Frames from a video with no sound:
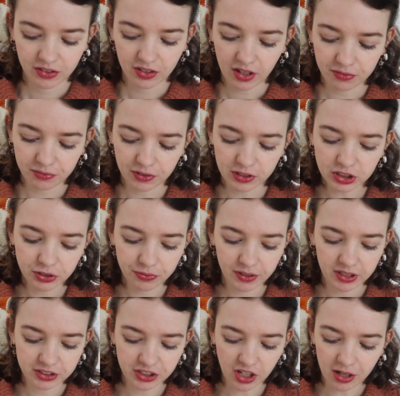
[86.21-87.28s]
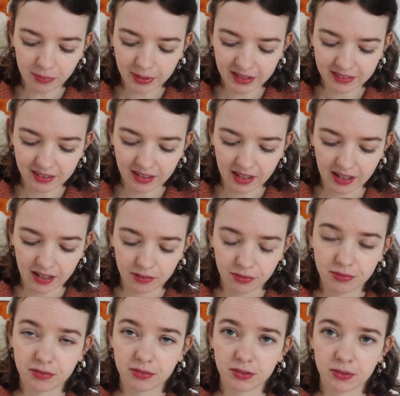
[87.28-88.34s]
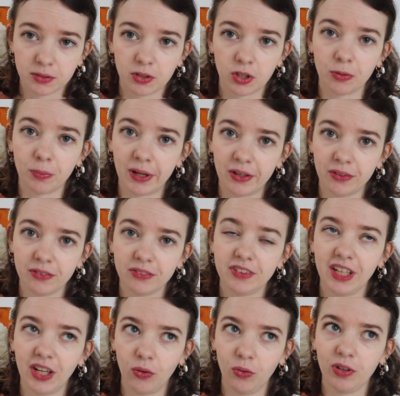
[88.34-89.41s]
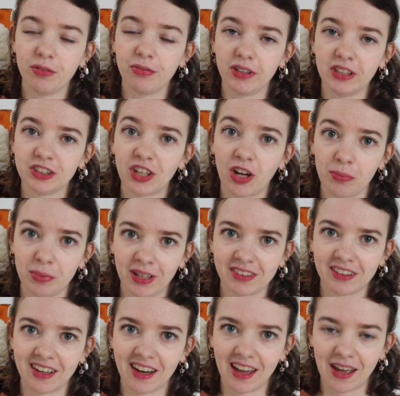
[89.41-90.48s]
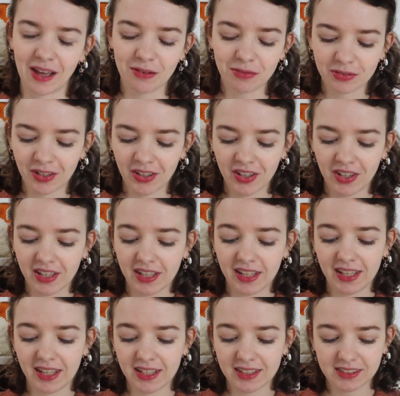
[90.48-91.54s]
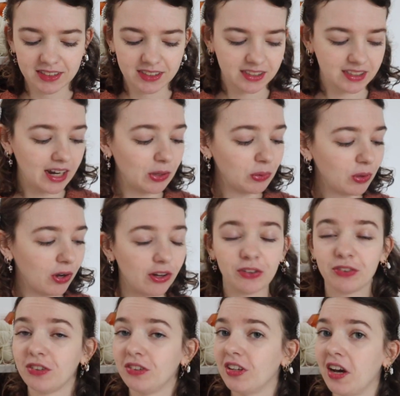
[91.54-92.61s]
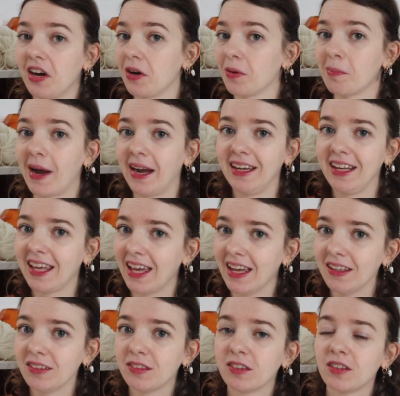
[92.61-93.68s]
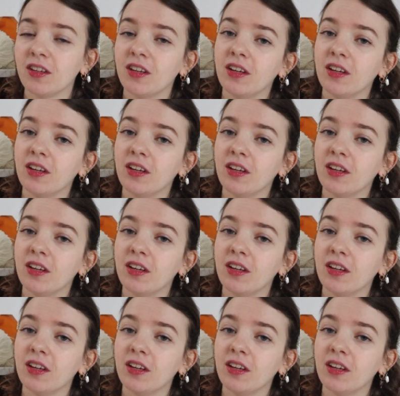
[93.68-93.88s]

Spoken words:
The first finished object that I have, or well, the only finished object that I have, is now called the Hermione Hat,